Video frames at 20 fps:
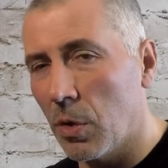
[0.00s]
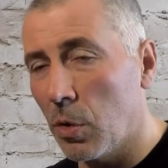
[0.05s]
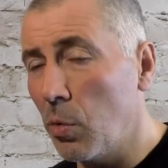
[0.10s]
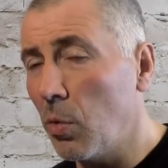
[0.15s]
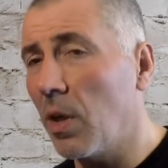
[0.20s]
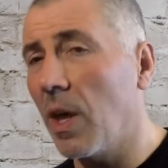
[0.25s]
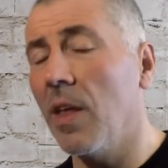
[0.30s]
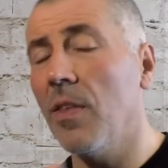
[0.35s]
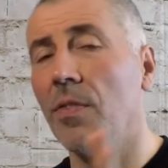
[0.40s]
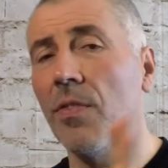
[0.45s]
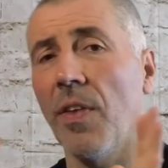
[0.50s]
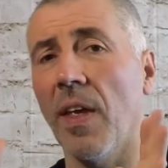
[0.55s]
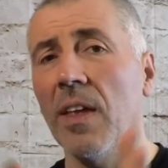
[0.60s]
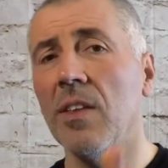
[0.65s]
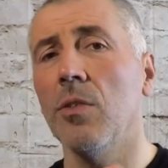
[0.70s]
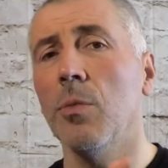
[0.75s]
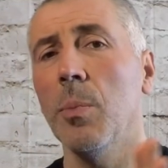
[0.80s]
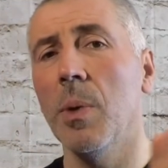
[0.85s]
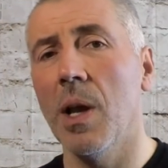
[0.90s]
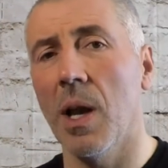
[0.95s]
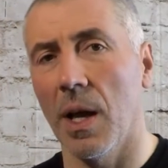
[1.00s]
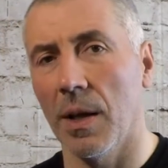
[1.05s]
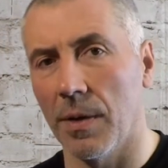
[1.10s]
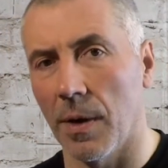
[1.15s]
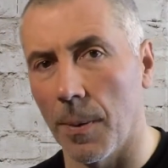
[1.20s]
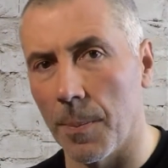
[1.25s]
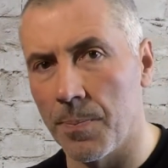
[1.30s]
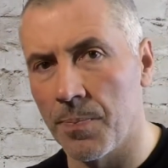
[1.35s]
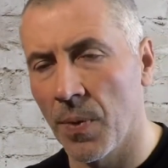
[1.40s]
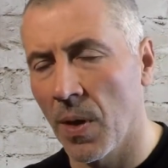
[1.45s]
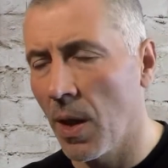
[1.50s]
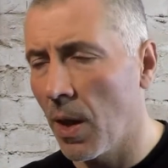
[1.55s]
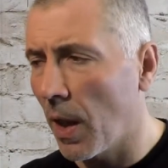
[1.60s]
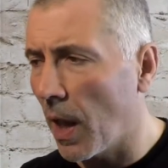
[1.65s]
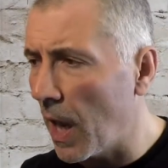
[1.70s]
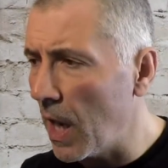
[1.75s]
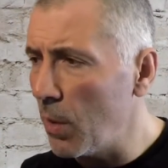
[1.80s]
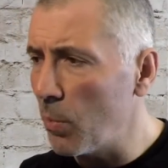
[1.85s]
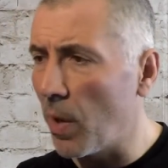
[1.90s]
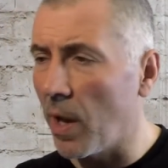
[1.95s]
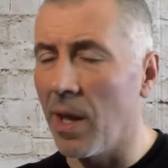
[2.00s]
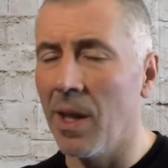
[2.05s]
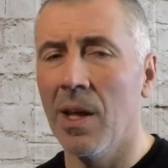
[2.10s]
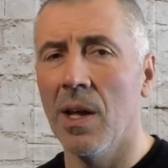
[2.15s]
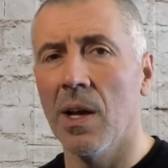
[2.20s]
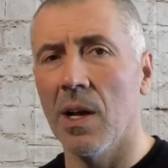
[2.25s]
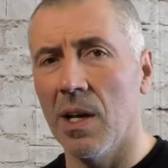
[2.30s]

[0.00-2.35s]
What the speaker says: You can thank me later. Anyway,